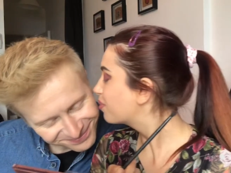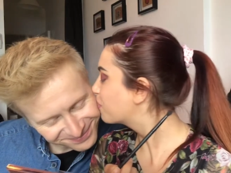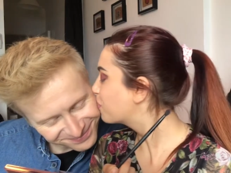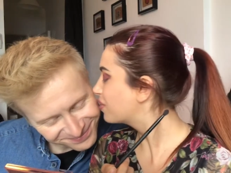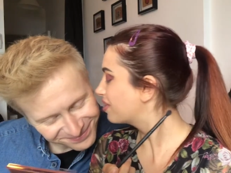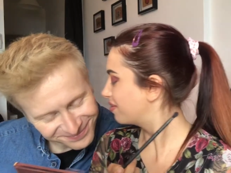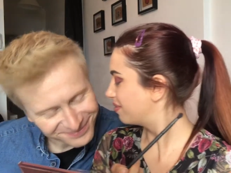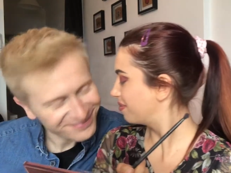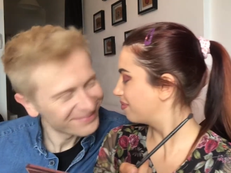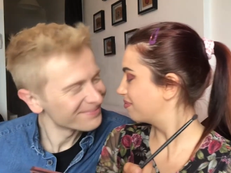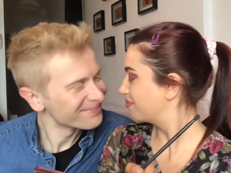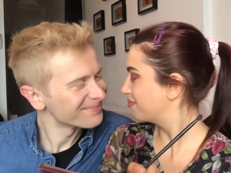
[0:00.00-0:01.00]

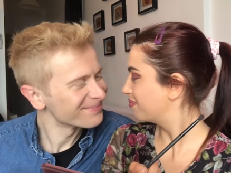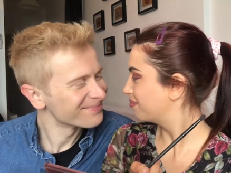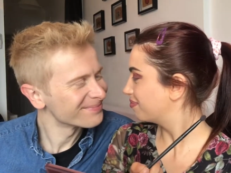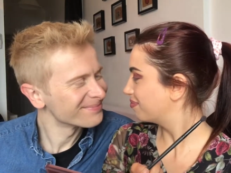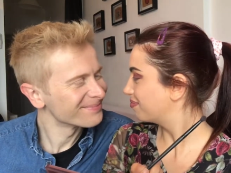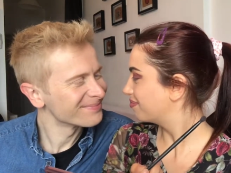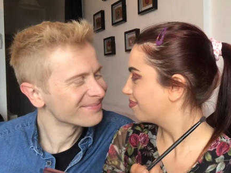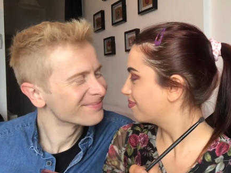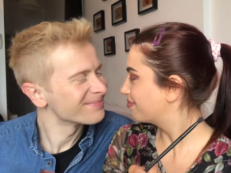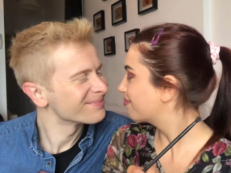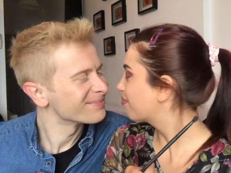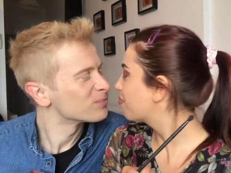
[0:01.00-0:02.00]

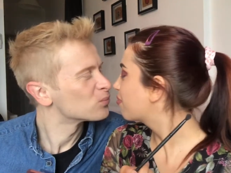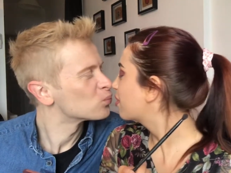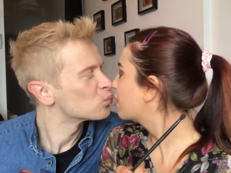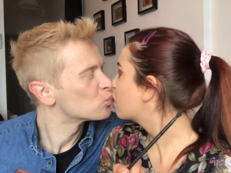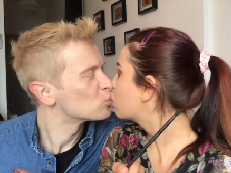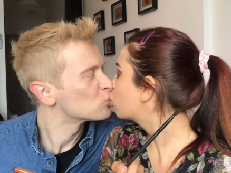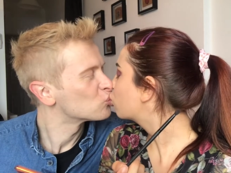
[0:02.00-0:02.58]
[no speech]